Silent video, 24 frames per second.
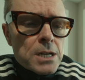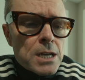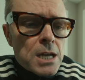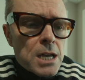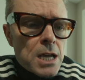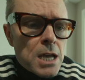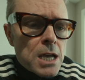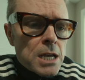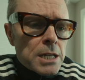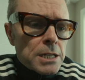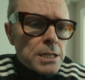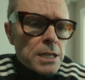
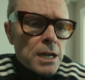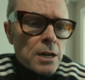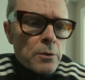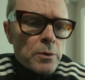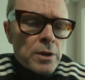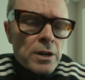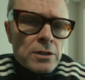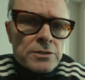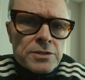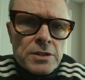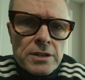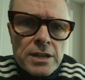And
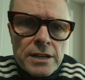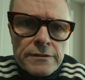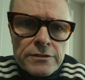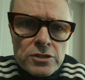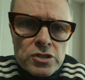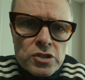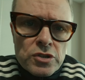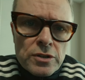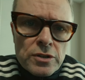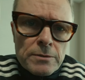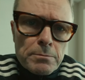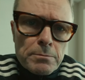we also have a
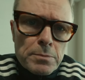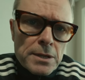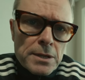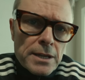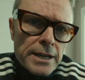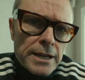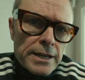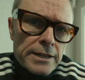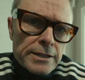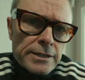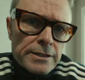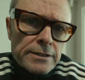trip
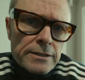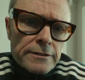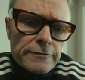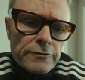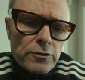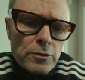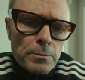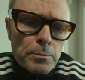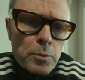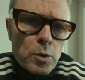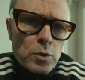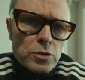planned
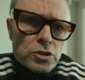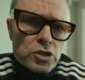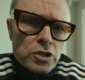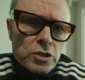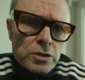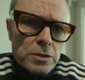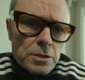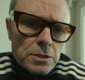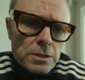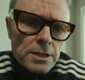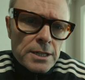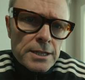for
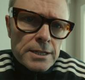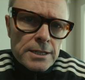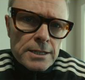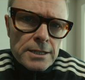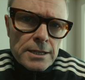Portugal